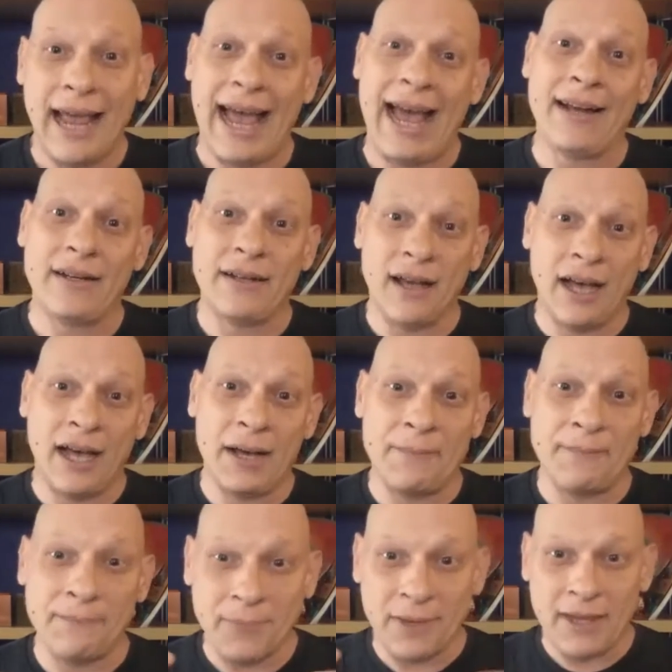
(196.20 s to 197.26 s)
at
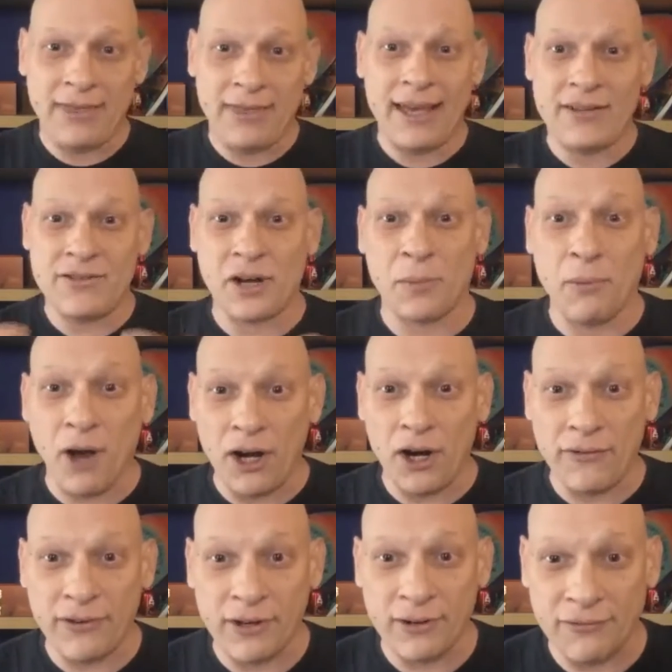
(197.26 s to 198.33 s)
um, things that are brought
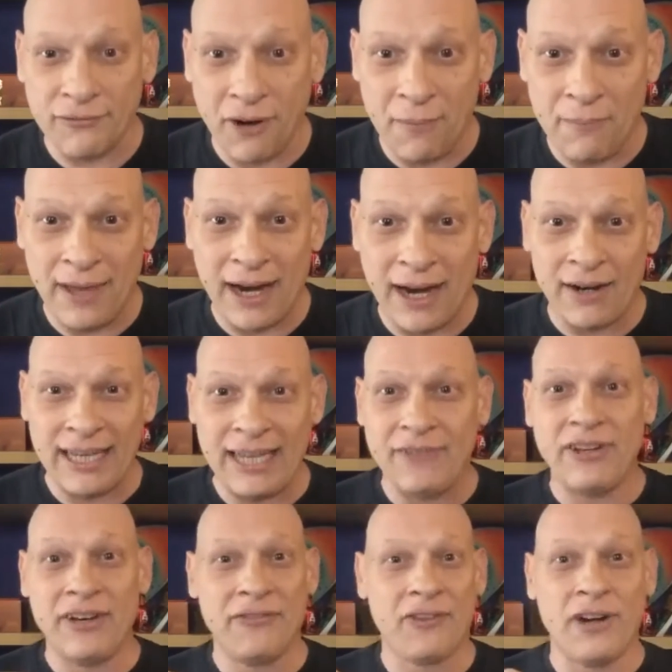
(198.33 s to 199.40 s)
over from there,
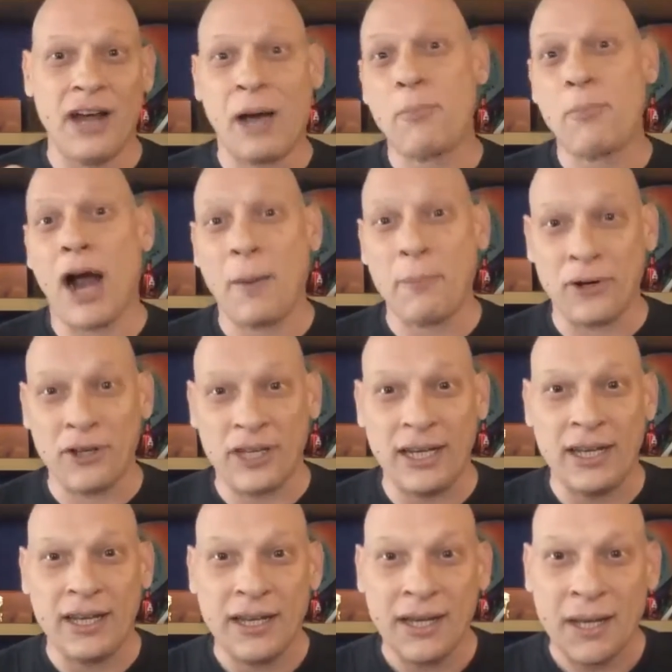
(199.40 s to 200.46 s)
even if they're not
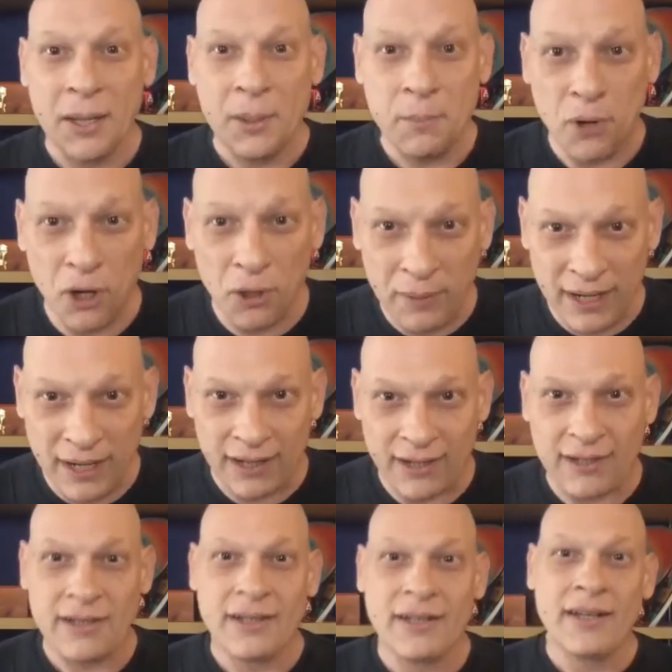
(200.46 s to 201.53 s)
properly permitted.
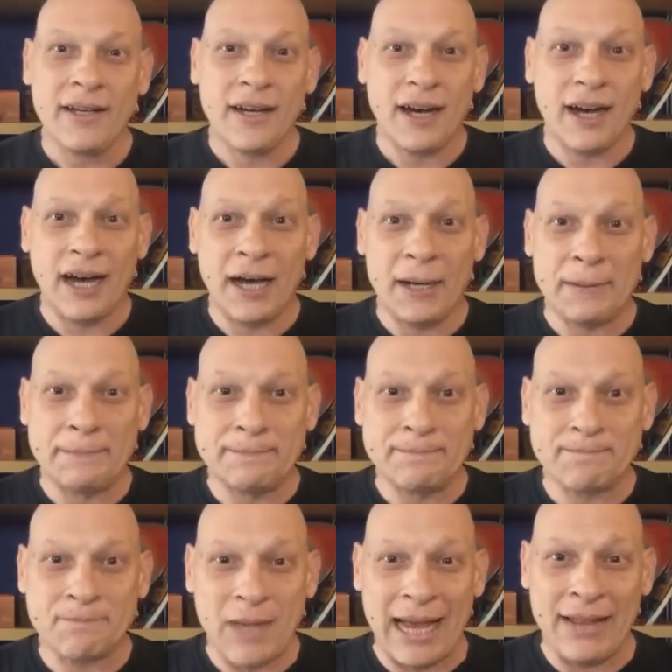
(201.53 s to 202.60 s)

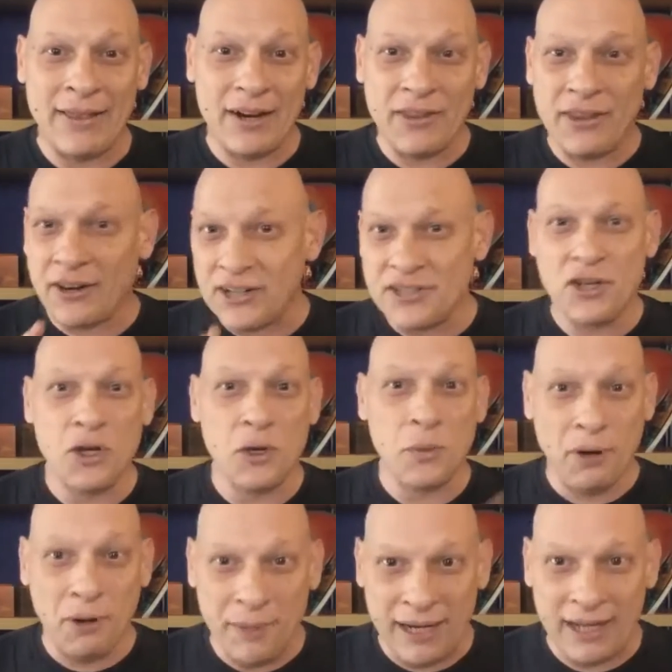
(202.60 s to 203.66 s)
Um, and there, there is a new
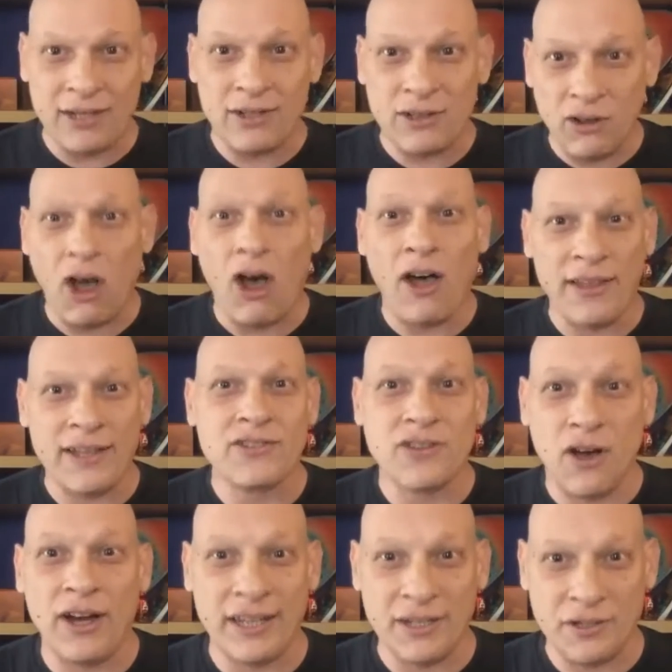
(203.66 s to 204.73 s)
permitting law that's
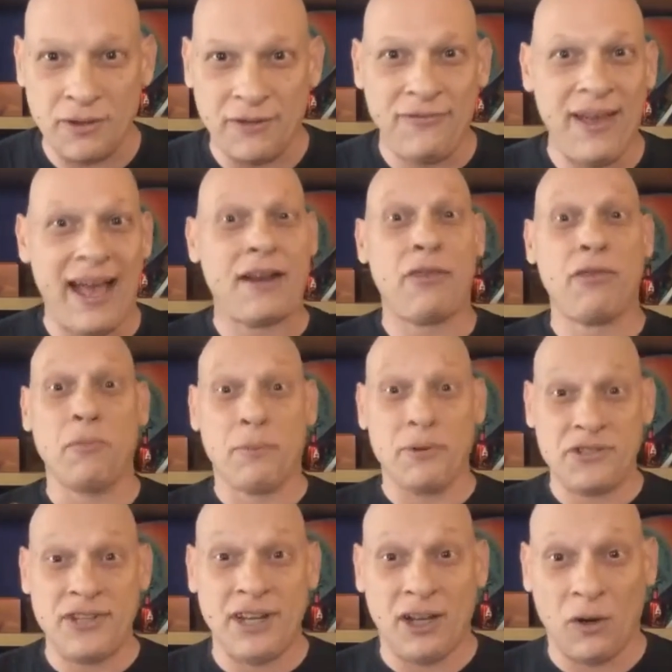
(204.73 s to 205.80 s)
gone into effect through
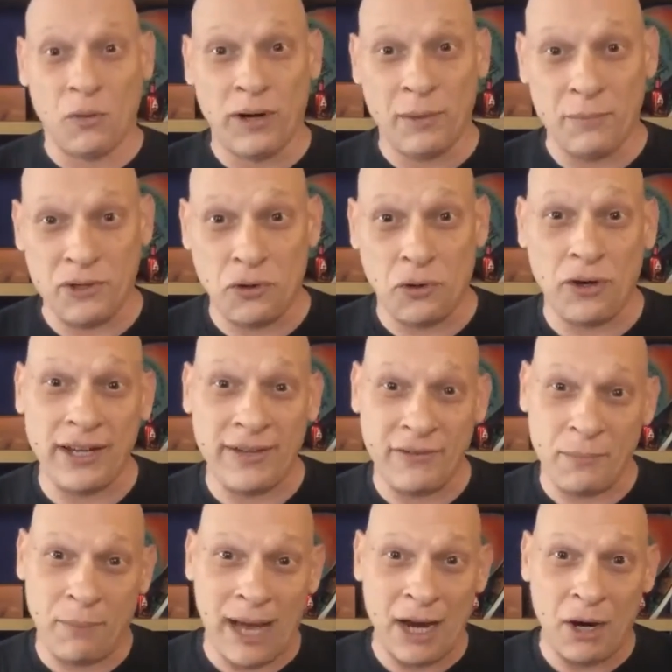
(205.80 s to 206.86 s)
Brazil, where a majority
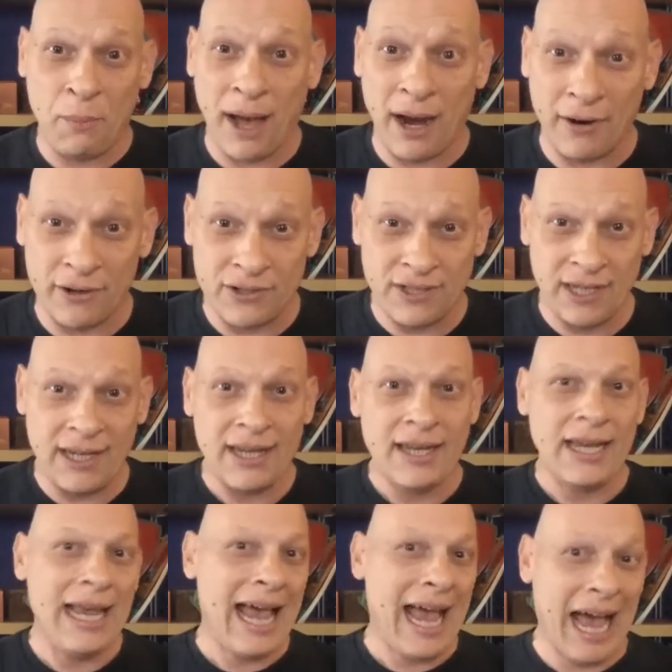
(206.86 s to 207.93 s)
of the biopiracy
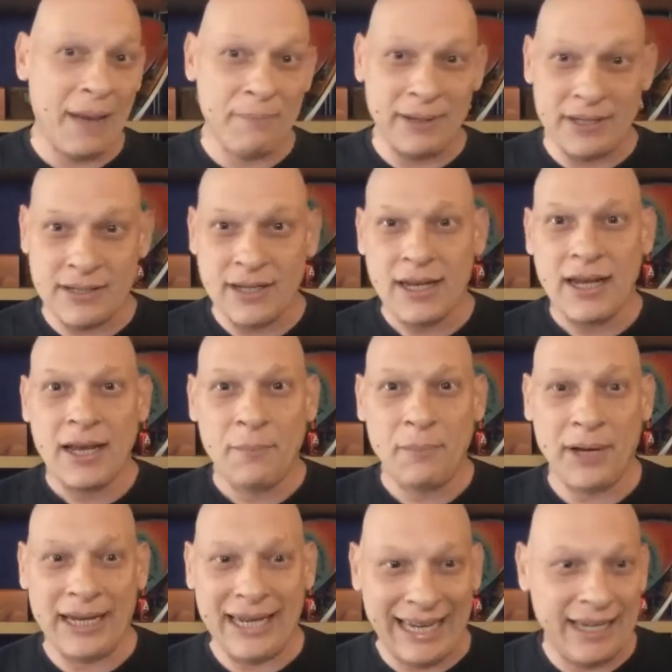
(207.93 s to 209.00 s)
happens.
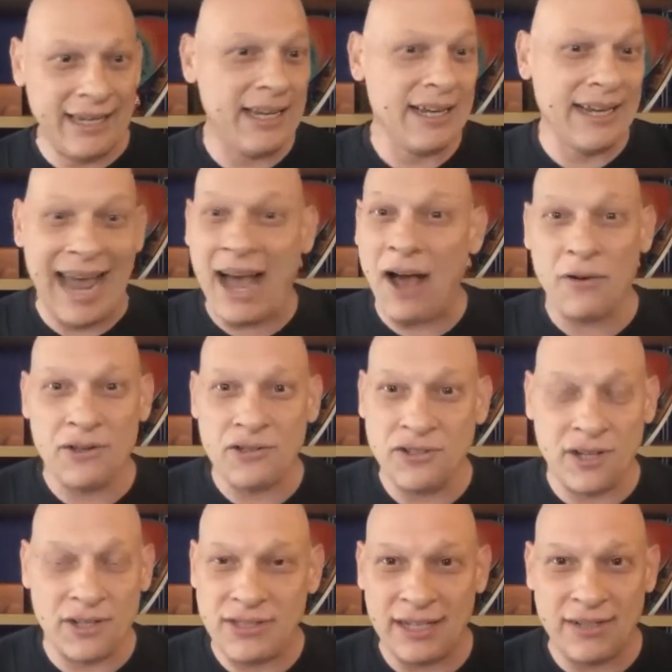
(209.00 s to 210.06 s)
But India now is
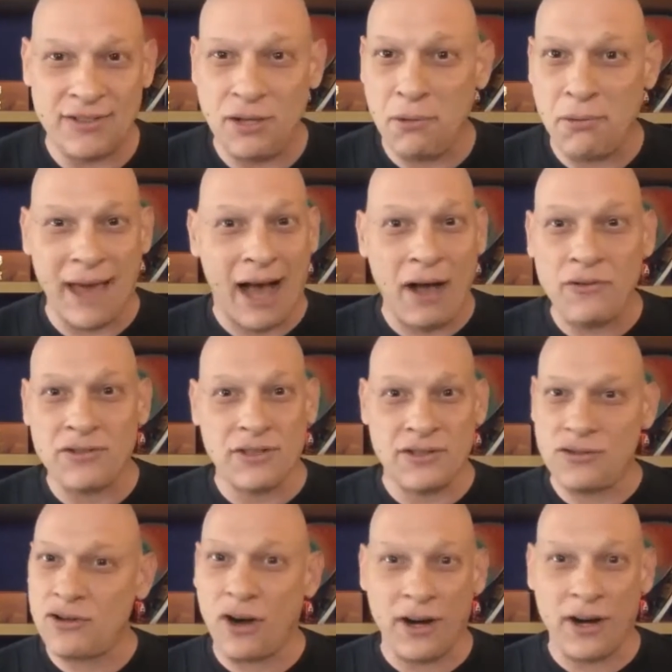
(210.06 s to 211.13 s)
just in 2000
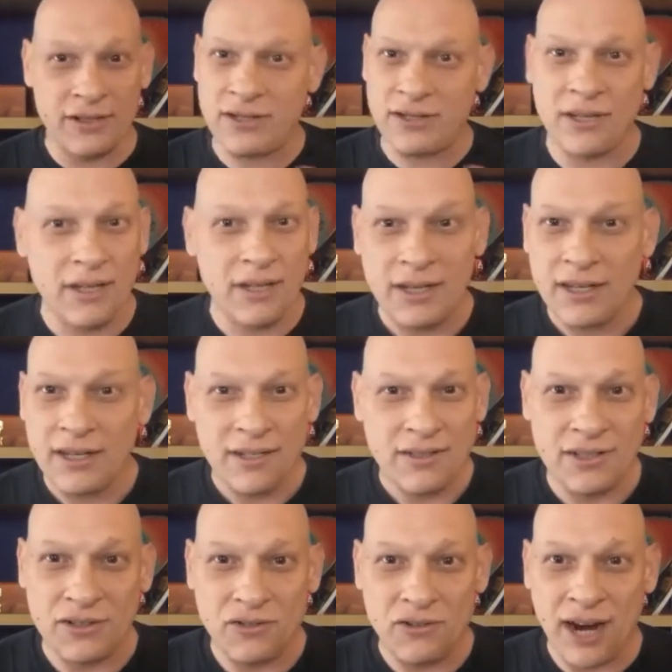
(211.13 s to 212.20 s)
is starting to
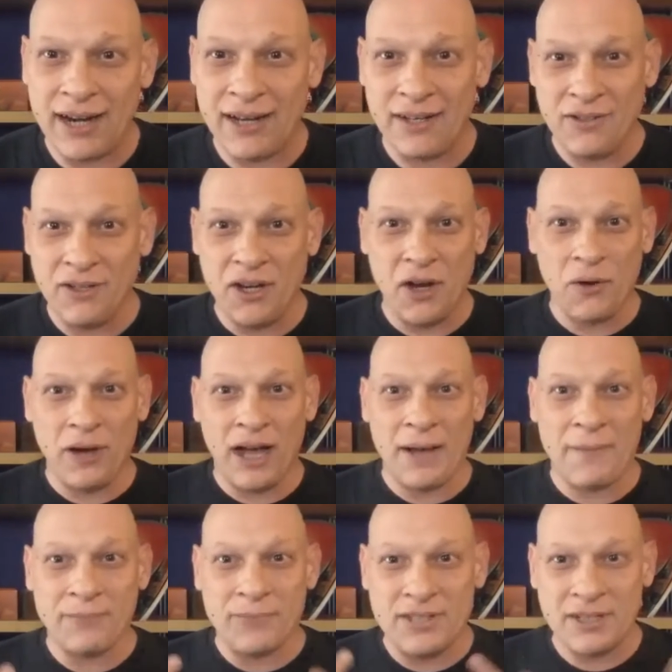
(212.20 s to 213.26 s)
to try to you know
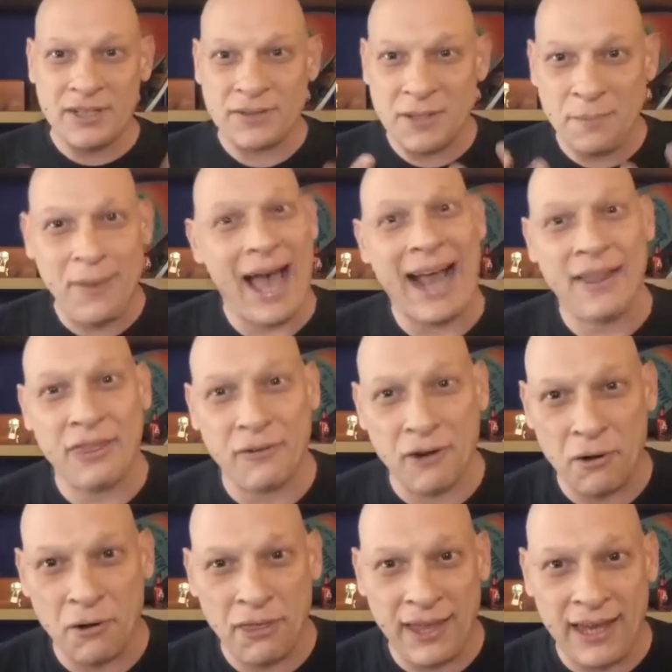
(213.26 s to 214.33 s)
um, to to patent their
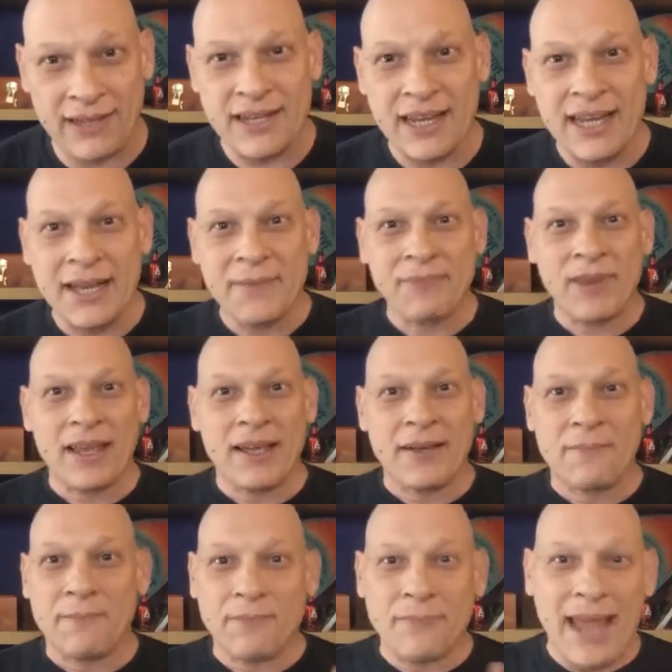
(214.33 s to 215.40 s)
own things.
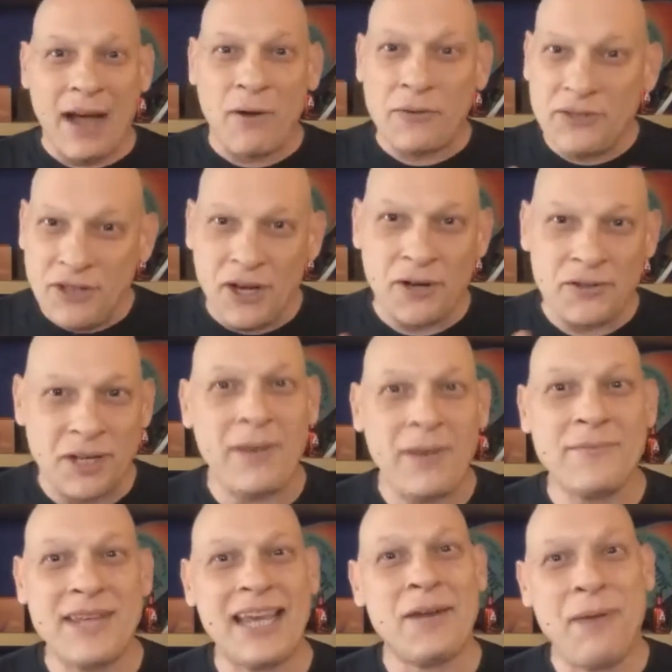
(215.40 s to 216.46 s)
Now you know
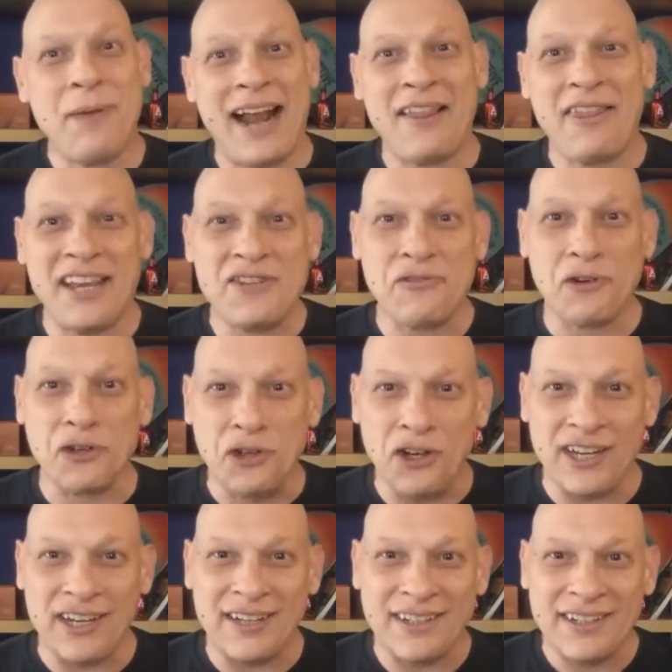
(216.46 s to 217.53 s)
sometimes they can patent things for
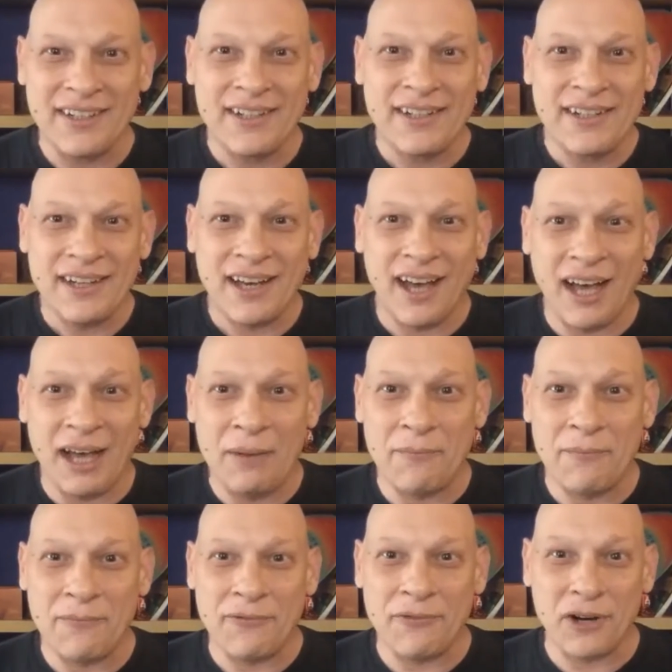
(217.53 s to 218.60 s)
good.
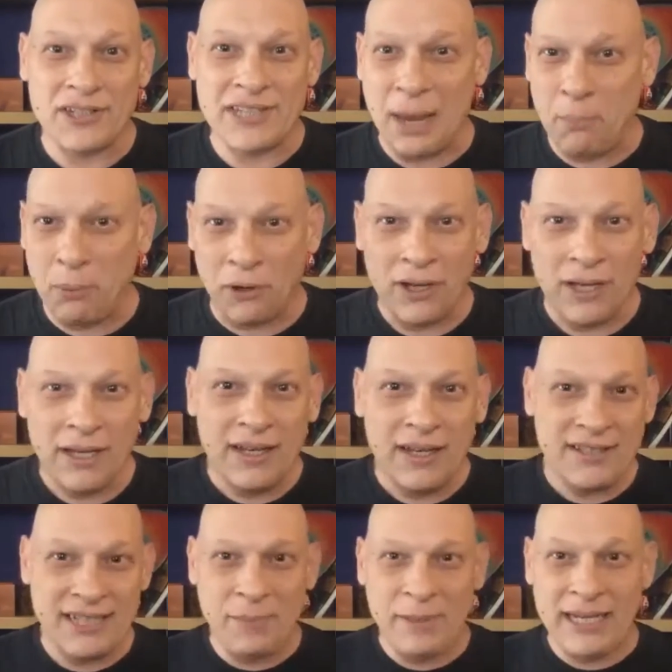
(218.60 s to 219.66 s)
Um, for example,
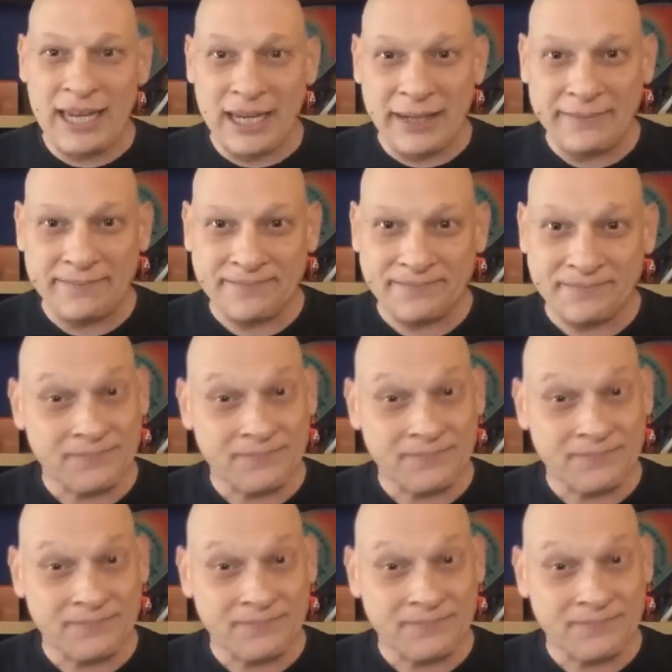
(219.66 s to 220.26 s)
CBD.